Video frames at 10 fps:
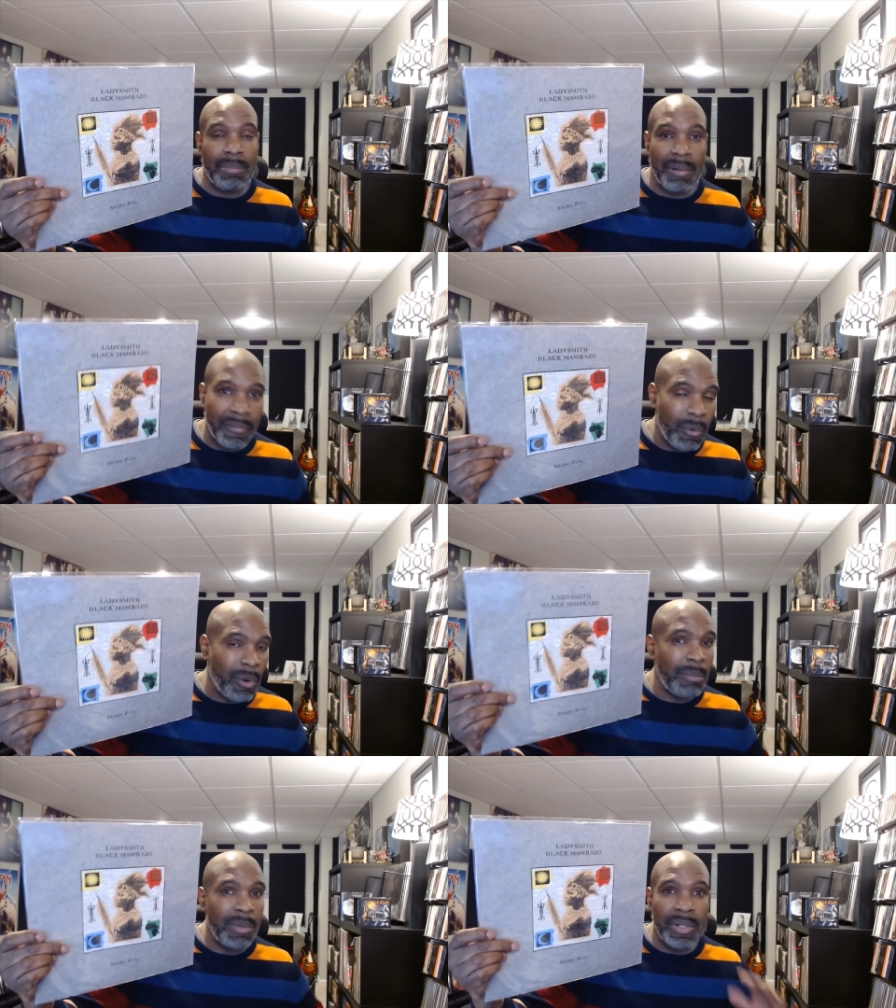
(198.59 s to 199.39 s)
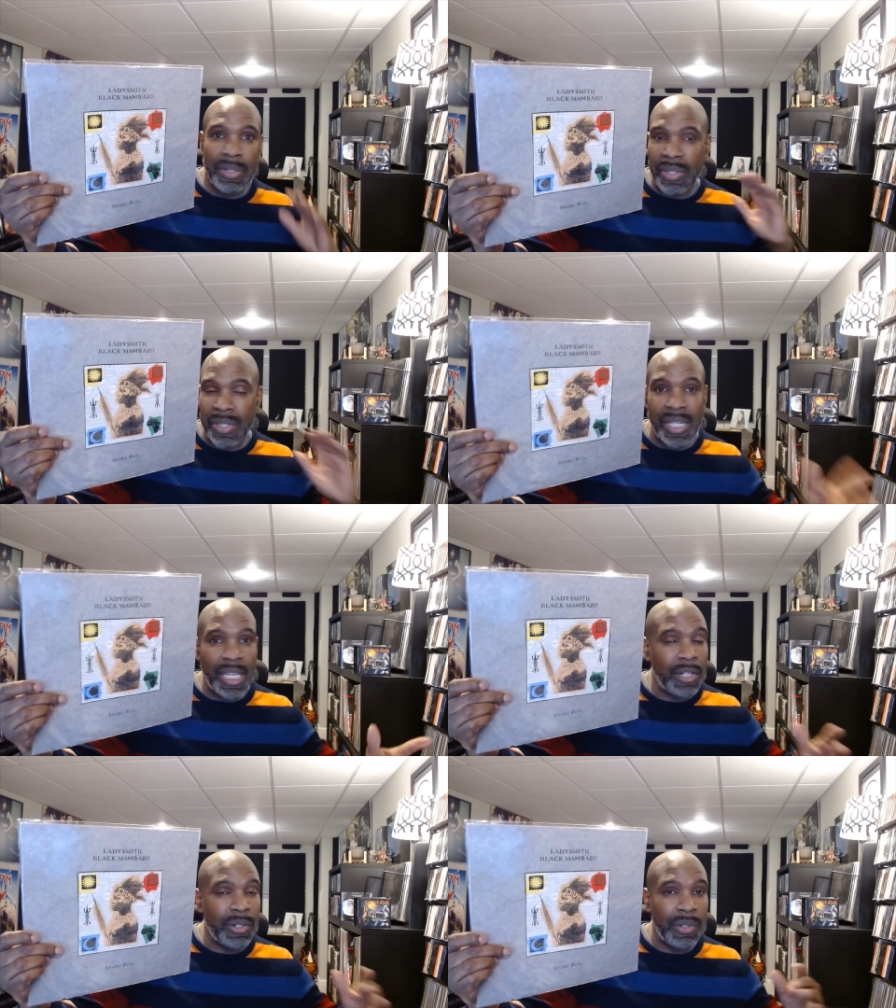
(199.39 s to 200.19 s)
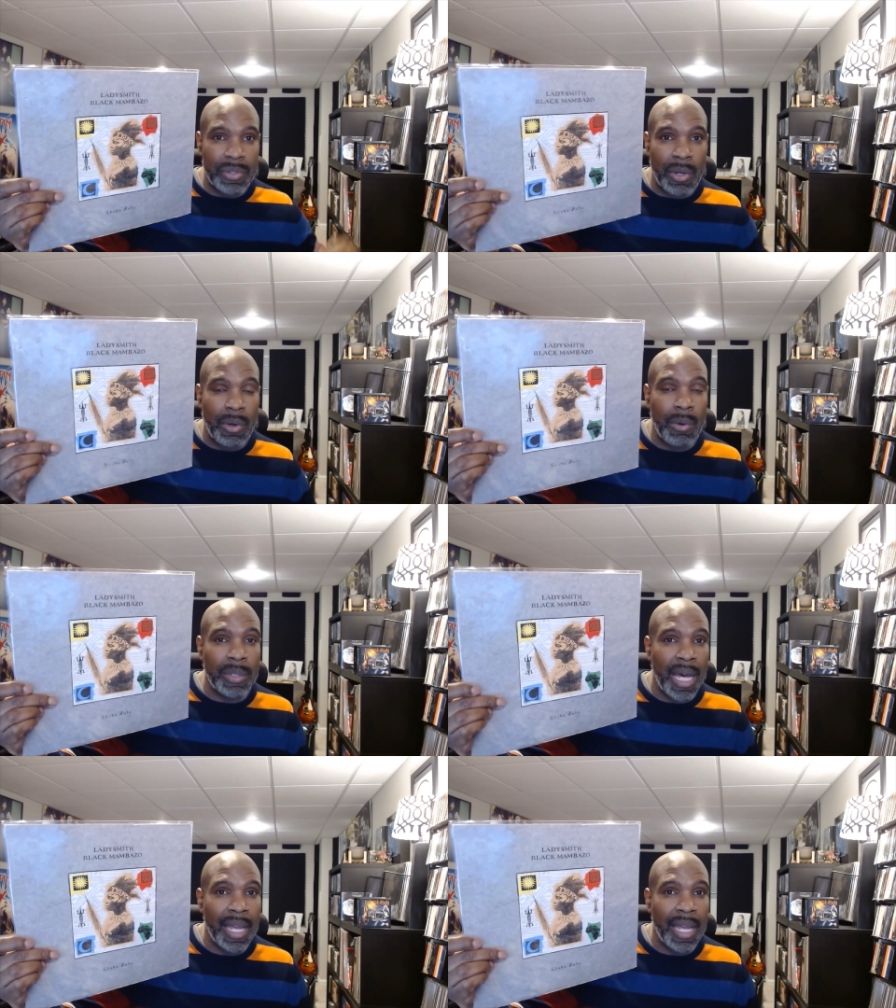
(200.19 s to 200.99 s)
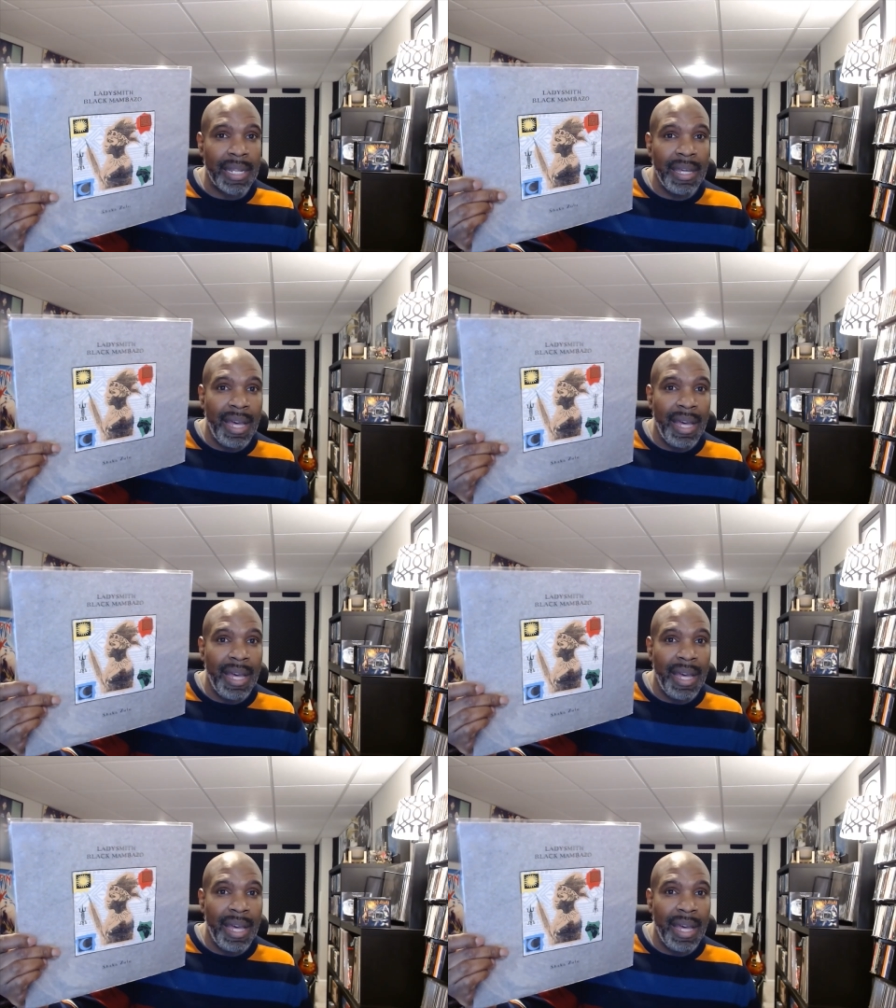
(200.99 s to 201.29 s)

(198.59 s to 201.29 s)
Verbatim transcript: performers, singers, the whole nine.